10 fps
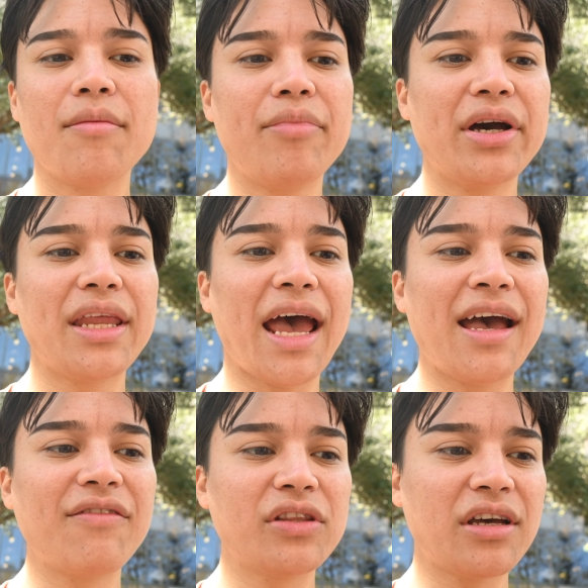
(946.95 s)
but I
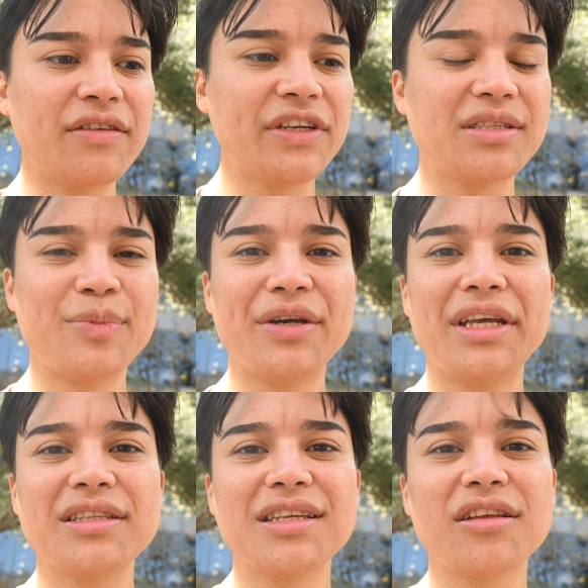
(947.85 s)
have a lot of
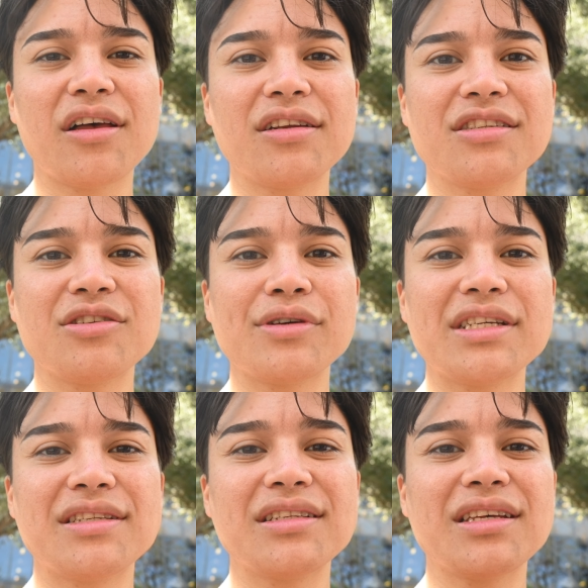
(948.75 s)
experience and a lot of
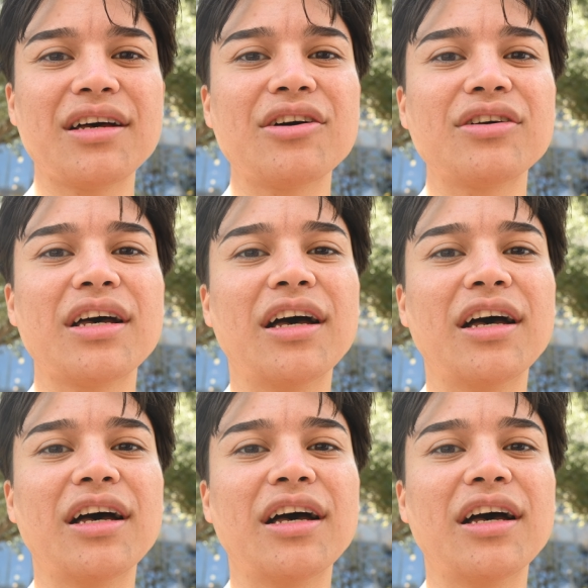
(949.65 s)
stories to tell.